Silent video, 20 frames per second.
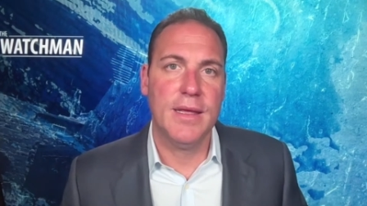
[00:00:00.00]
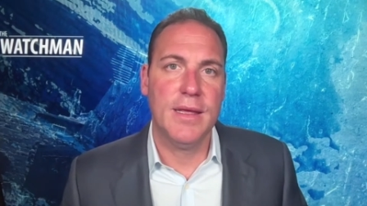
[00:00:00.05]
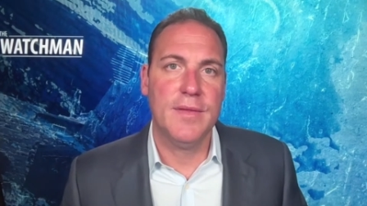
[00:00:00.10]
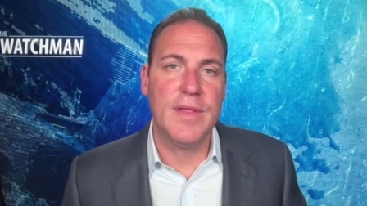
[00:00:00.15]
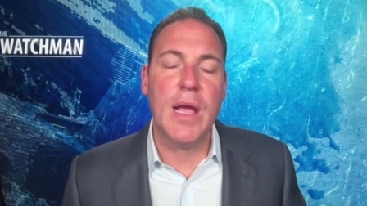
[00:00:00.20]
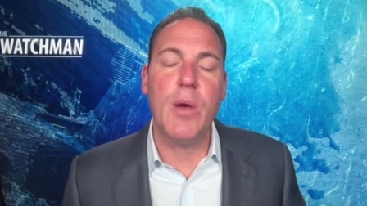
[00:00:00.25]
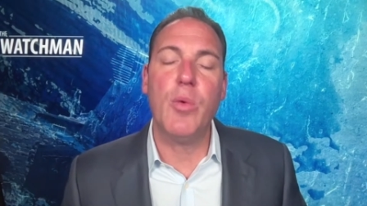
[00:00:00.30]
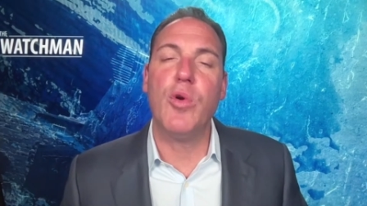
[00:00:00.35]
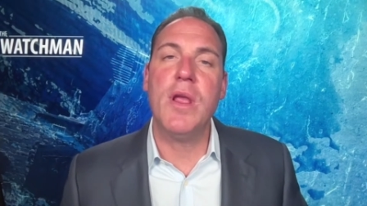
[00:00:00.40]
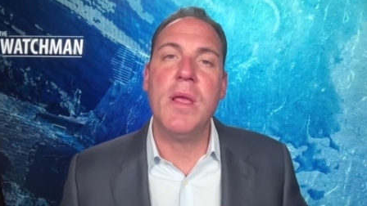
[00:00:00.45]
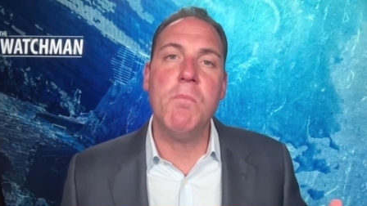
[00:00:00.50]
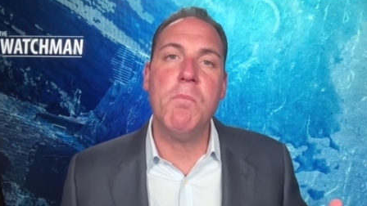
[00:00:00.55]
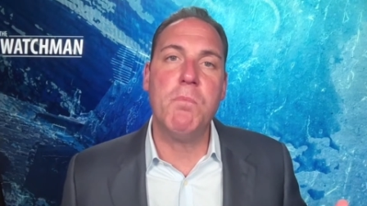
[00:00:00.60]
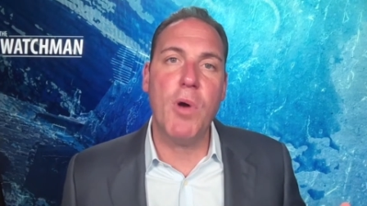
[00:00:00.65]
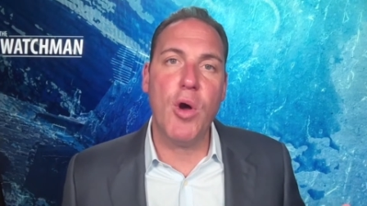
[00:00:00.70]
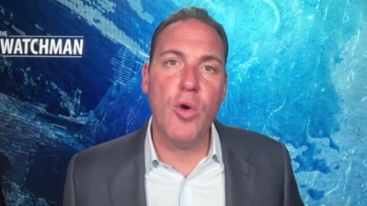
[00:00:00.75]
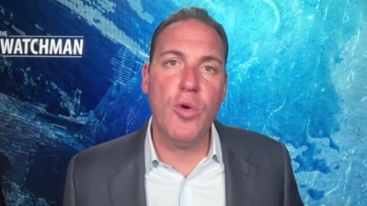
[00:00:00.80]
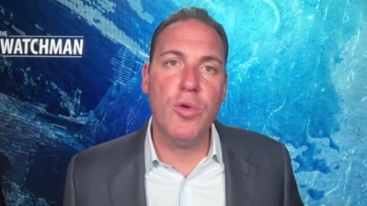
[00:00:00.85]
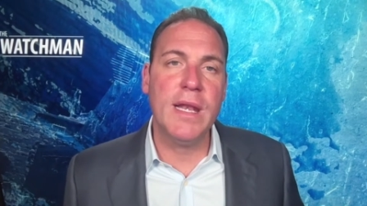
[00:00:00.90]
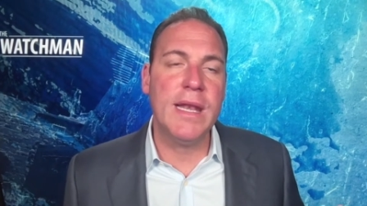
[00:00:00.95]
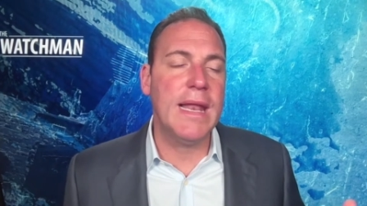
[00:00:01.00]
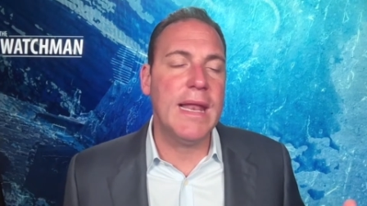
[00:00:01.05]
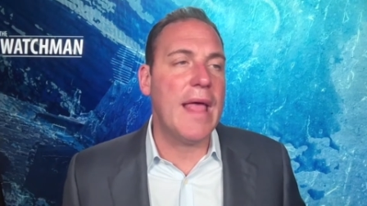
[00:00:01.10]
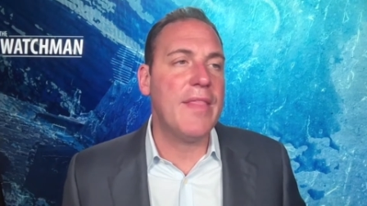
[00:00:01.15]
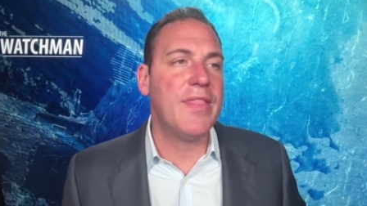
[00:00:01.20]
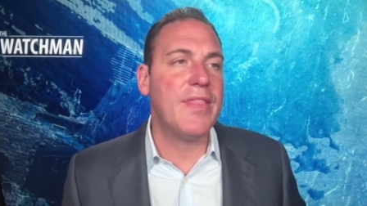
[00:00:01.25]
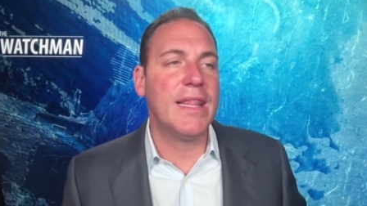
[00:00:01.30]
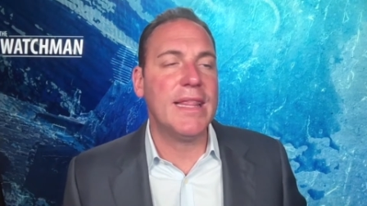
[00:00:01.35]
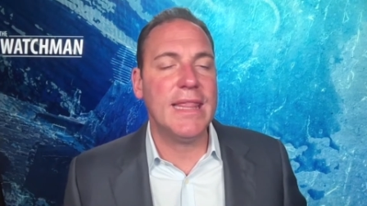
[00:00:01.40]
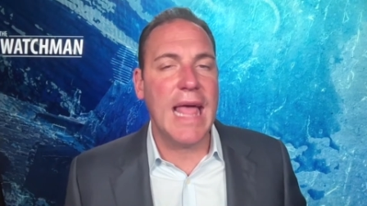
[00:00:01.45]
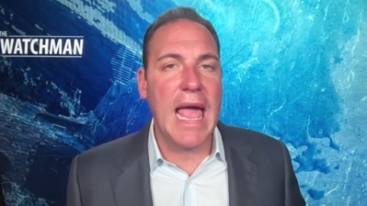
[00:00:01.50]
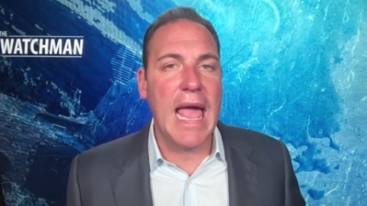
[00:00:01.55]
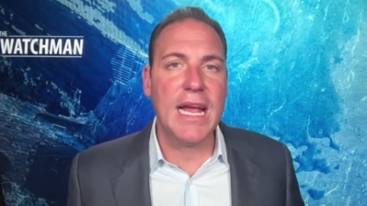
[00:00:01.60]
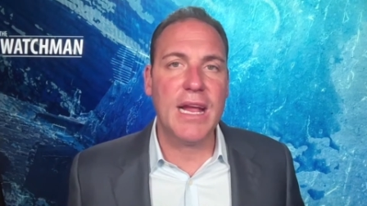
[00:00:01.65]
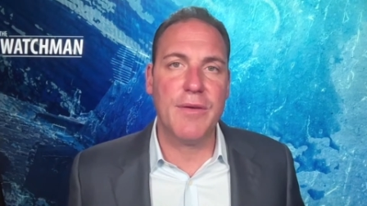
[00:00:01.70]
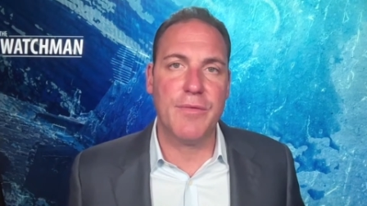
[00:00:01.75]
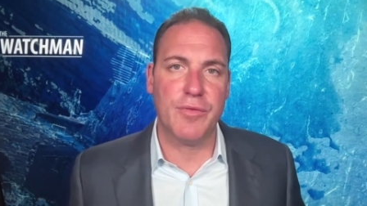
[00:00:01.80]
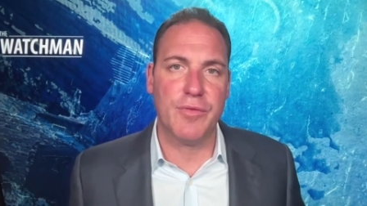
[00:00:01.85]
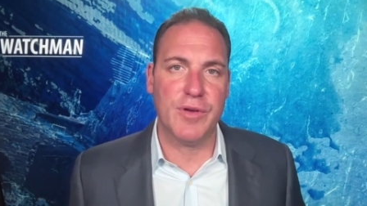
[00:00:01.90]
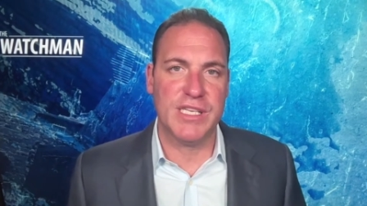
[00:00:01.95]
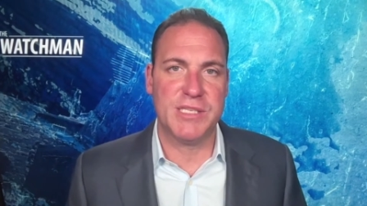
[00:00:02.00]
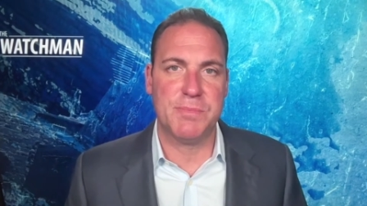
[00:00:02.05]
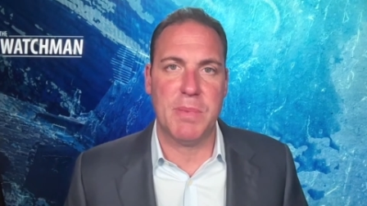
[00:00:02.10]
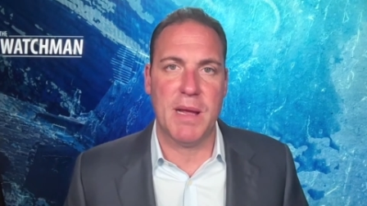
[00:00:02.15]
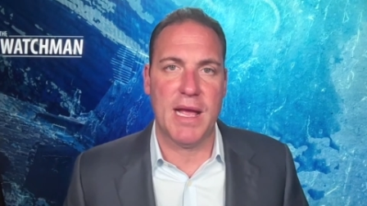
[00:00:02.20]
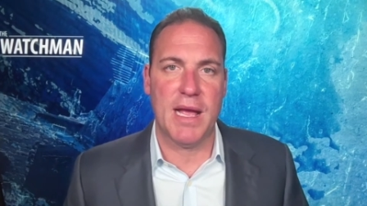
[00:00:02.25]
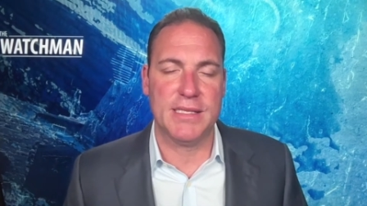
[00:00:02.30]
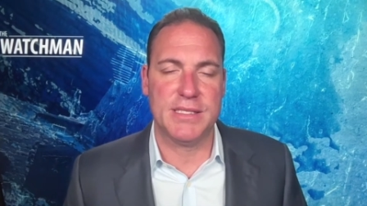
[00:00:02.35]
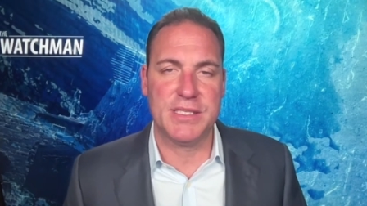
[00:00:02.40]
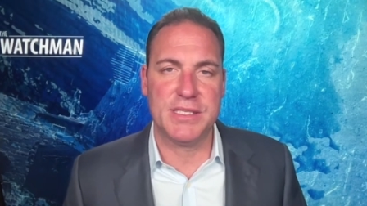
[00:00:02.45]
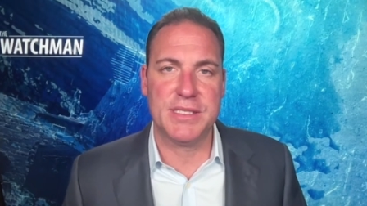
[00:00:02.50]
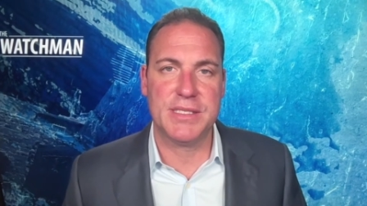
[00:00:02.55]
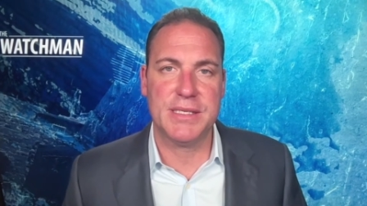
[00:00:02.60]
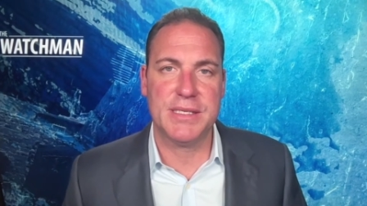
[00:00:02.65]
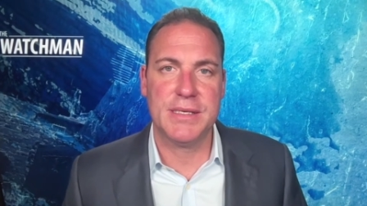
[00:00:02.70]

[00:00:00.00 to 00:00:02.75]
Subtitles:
They were emboldened at the lack of response.